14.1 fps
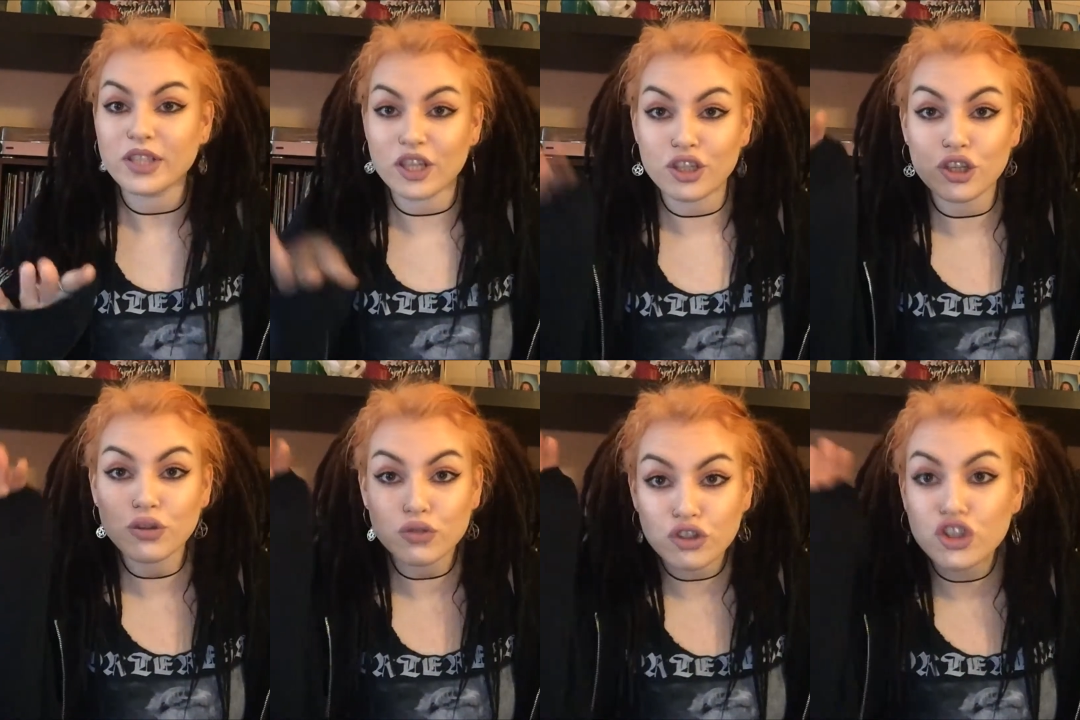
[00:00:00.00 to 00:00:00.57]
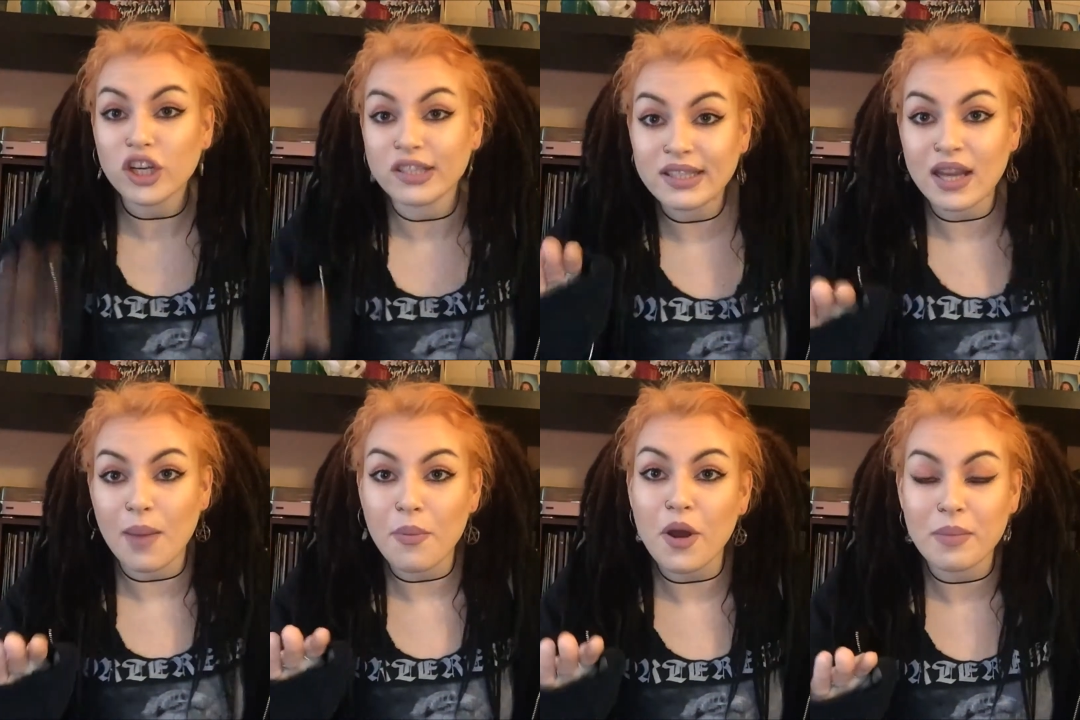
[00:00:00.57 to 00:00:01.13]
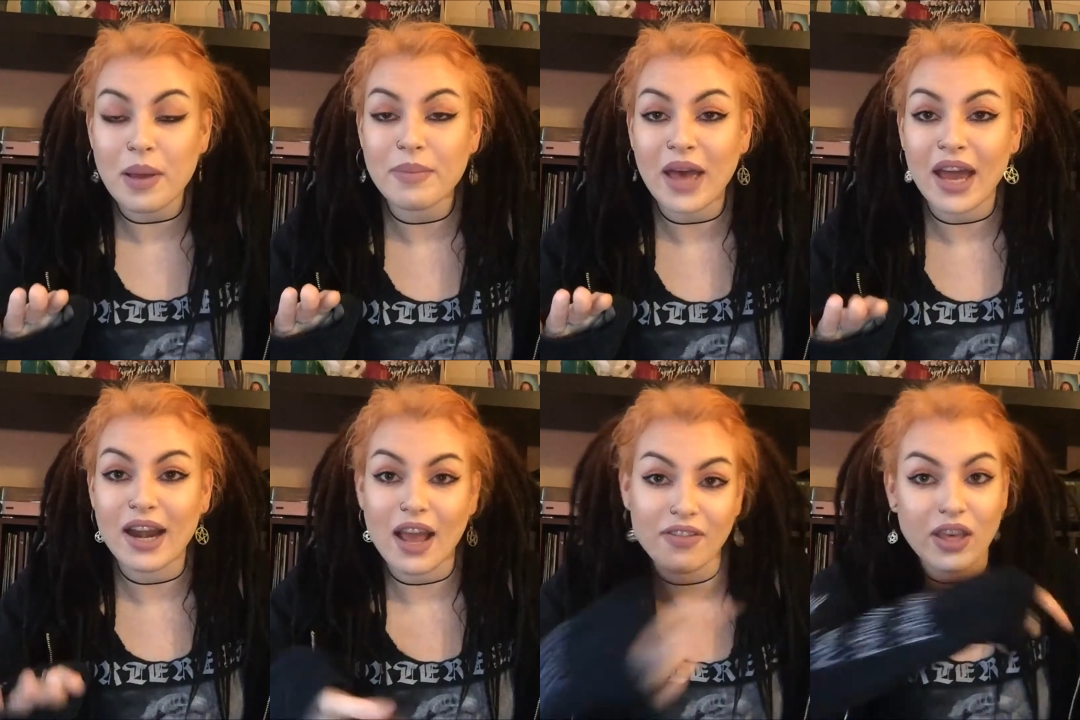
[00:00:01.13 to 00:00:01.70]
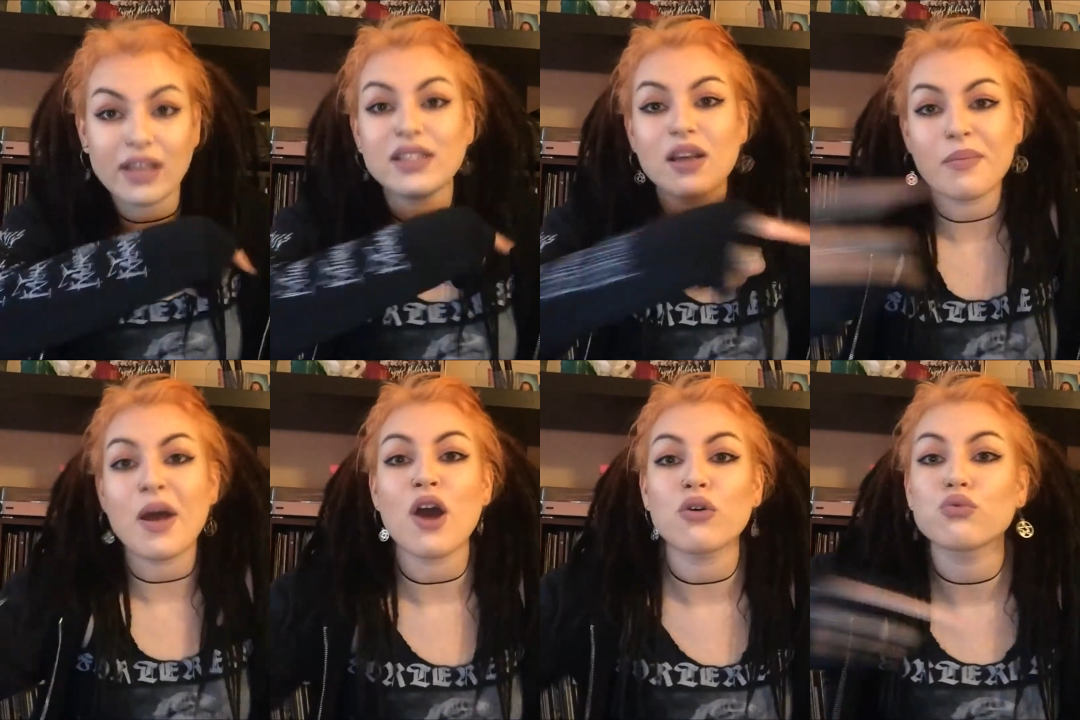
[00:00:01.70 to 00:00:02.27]
did you just step on my bed and like
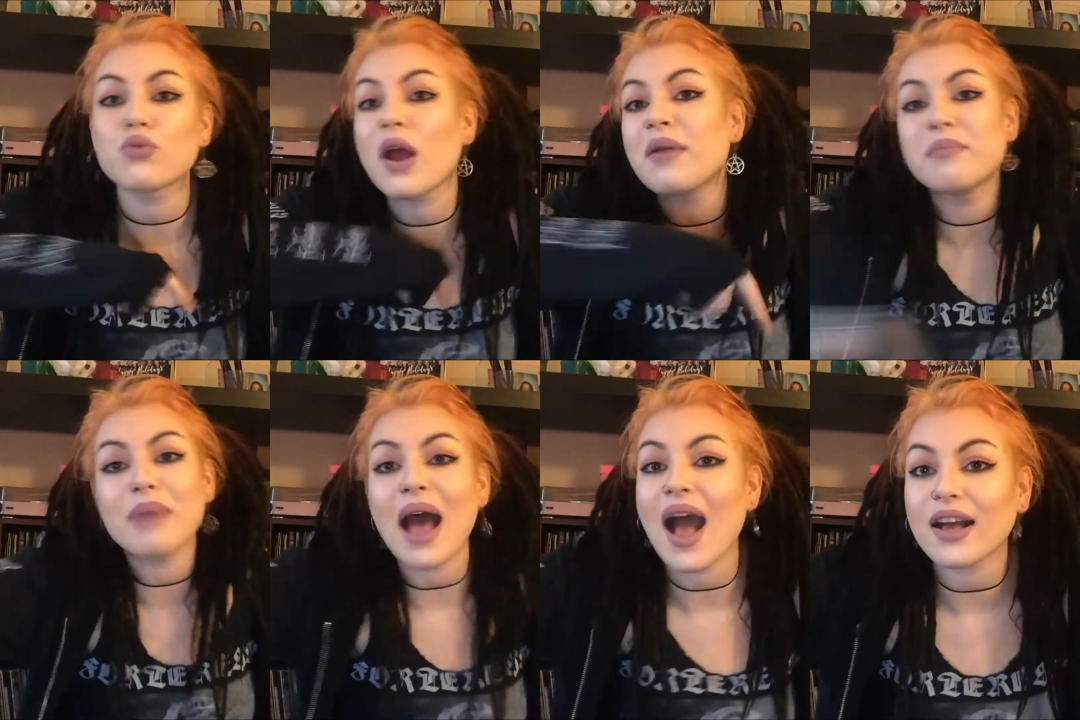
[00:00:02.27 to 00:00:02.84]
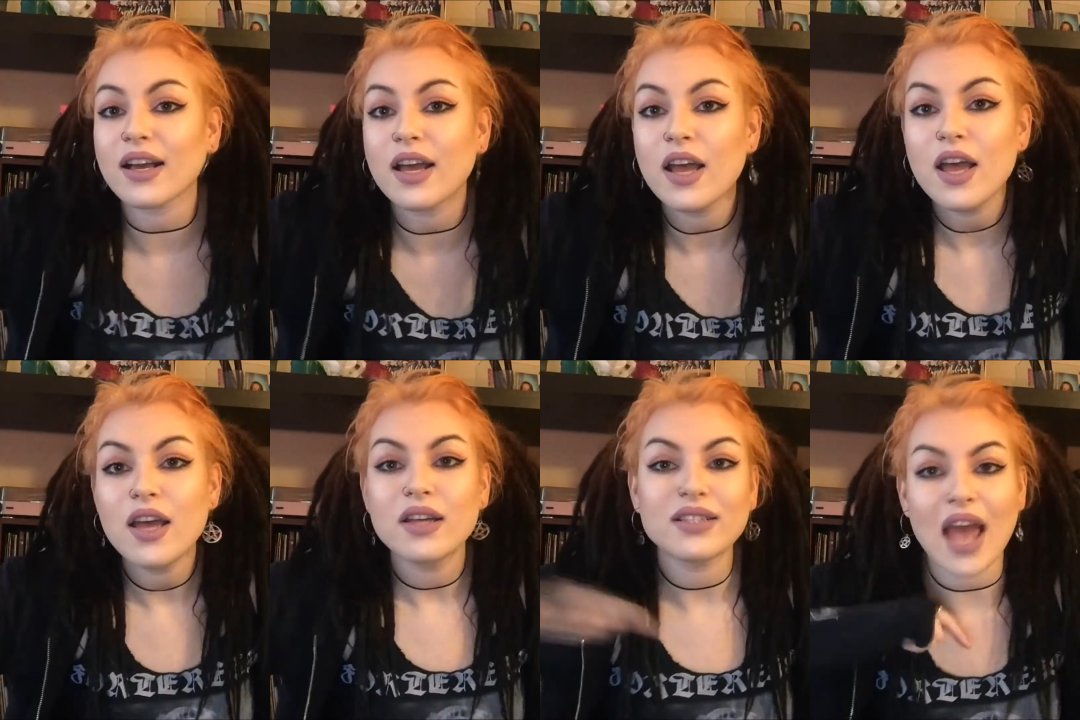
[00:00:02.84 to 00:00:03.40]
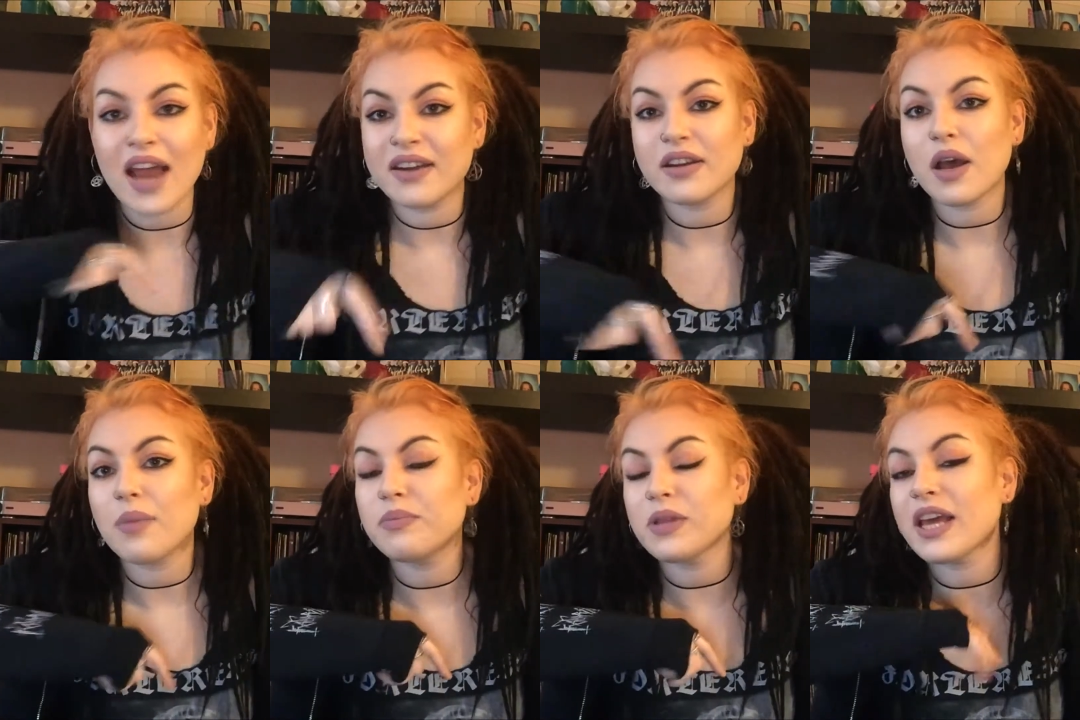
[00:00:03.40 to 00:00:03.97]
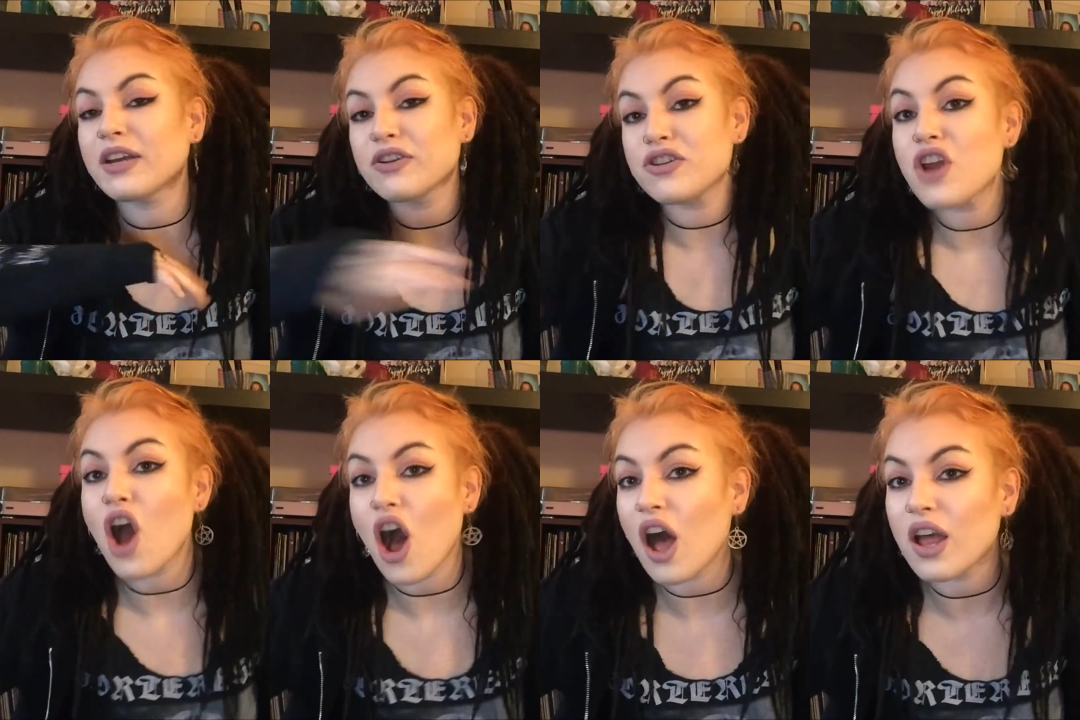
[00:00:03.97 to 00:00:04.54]
somehow run back to end up like
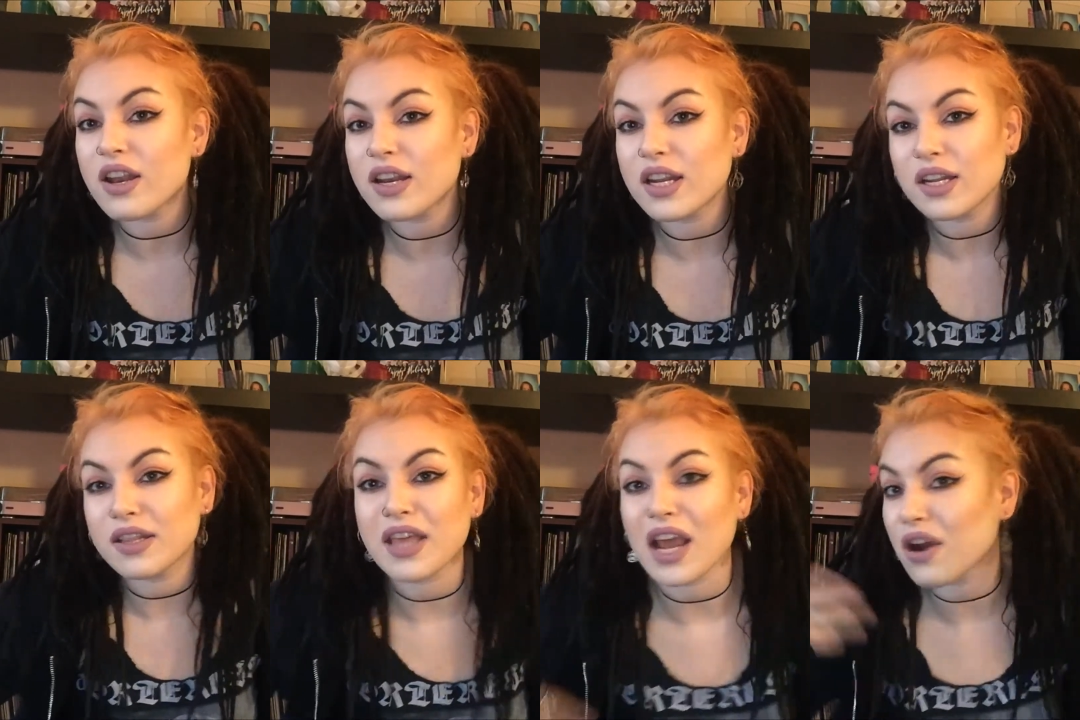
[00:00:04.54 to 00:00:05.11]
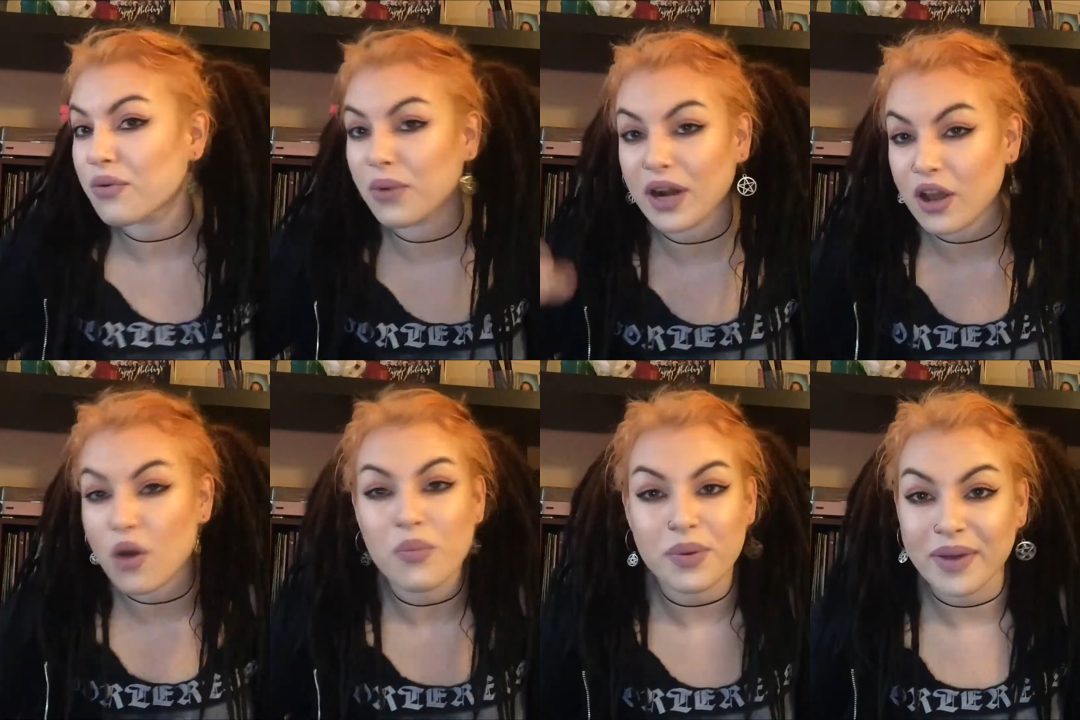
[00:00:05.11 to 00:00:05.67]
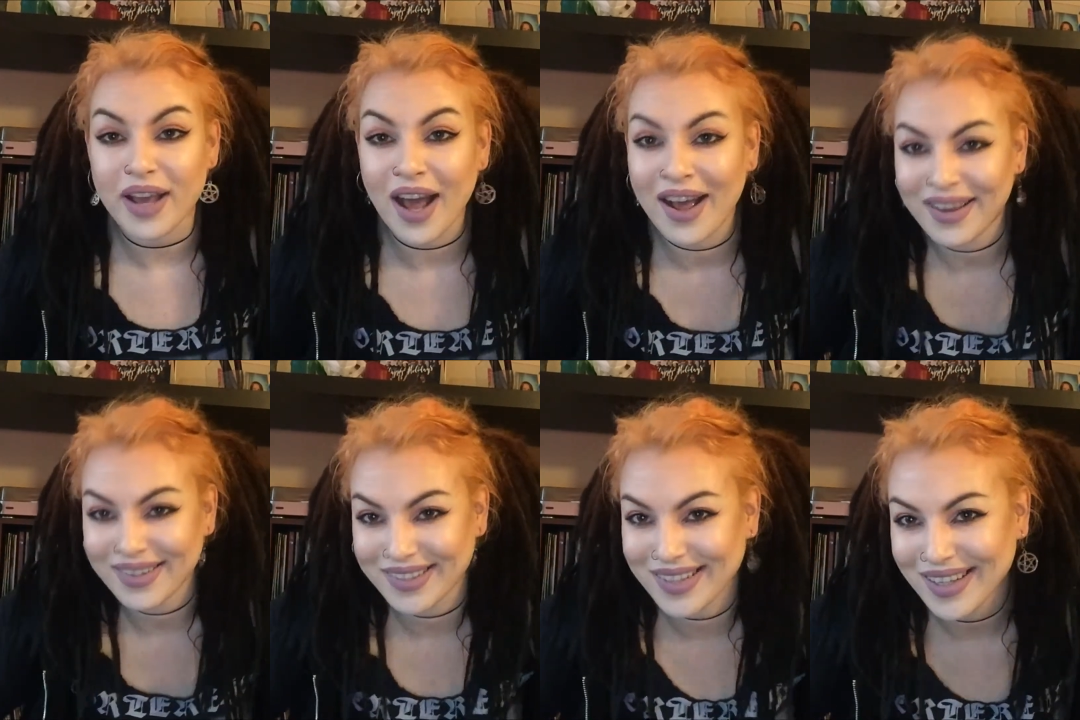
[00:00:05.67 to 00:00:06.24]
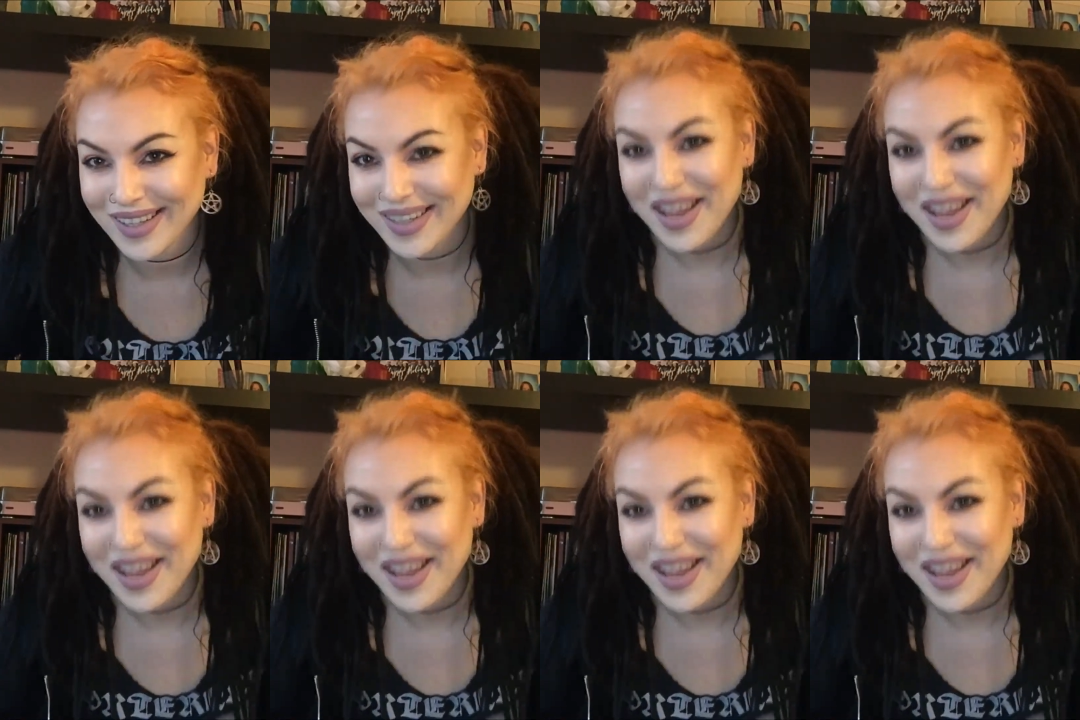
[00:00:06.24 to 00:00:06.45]
not there when I opened my eyes?